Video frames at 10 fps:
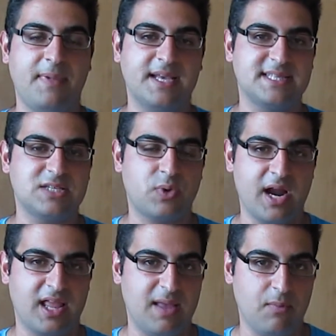because that's where
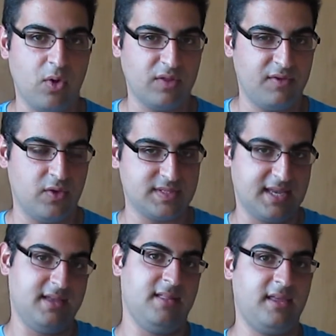I keep all the
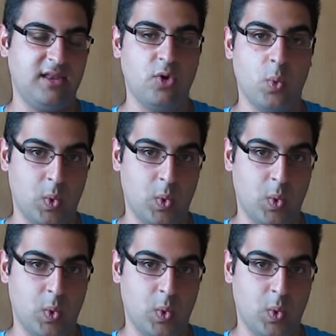videos, like, you know,